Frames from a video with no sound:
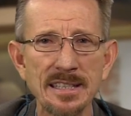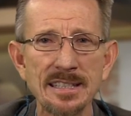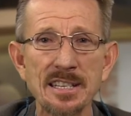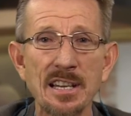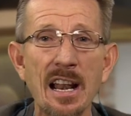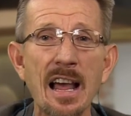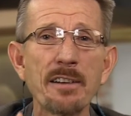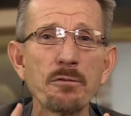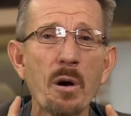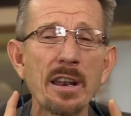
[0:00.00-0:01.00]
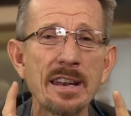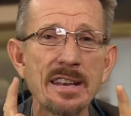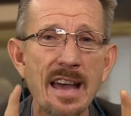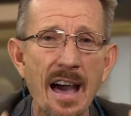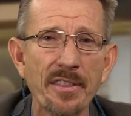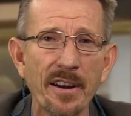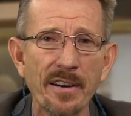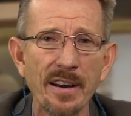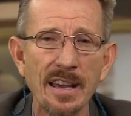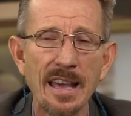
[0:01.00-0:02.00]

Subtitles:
He says, love one another